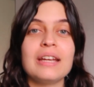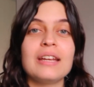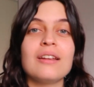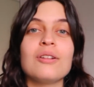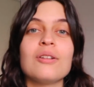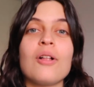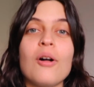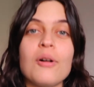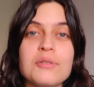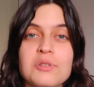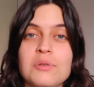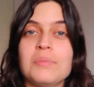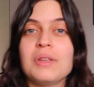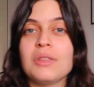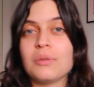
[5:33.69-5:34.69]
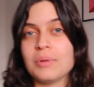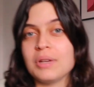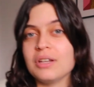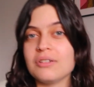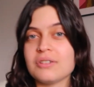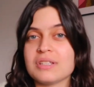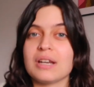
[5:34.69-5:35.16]
It'll also be three
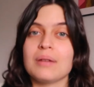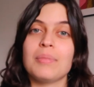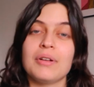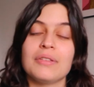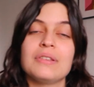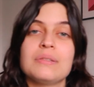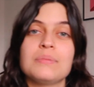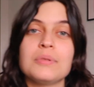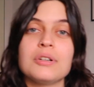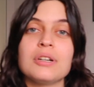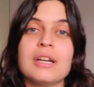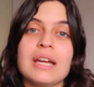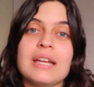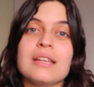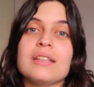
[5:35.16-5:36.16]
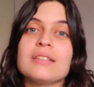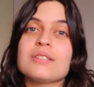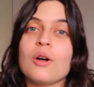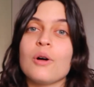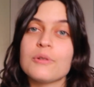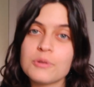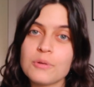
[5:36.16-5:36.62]
years that I bought this book. It is
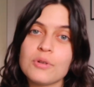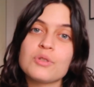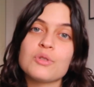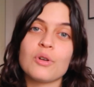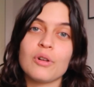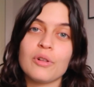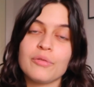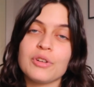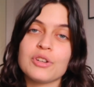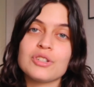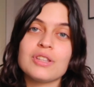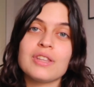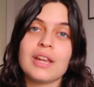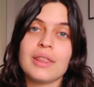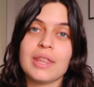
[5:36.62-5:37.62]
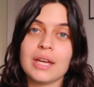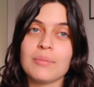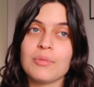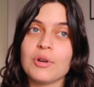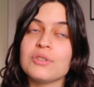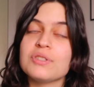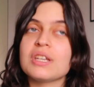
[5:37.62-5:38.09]
also historical fiction that I think
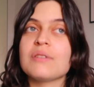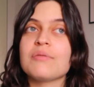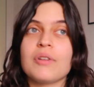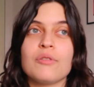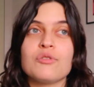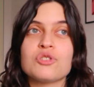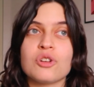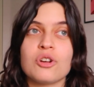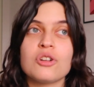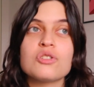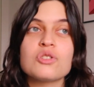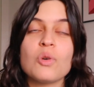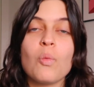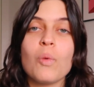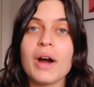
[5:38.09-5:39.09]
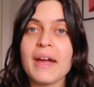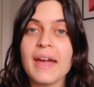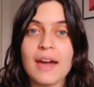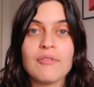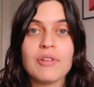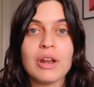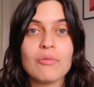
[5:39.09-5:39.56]
I'm going to give five stars. So why
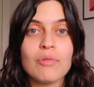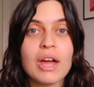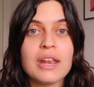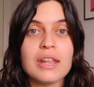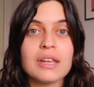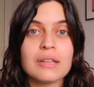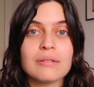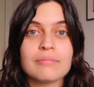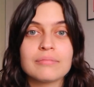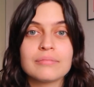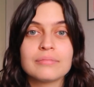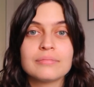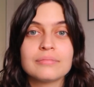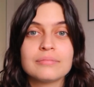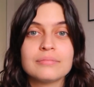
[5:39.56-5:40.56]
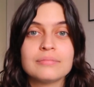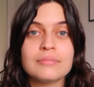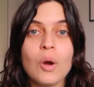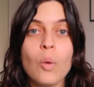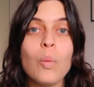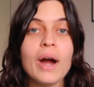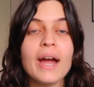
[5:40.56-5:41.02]
haven't I read it?
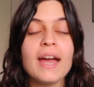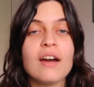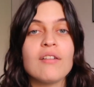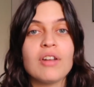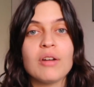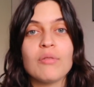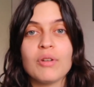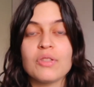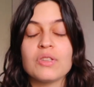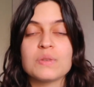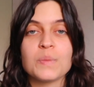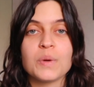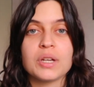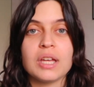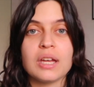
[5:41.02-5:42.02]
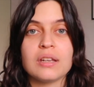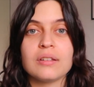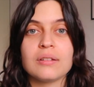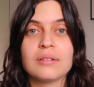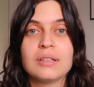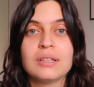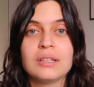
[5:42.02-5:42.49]
Why haven't I read this book yet?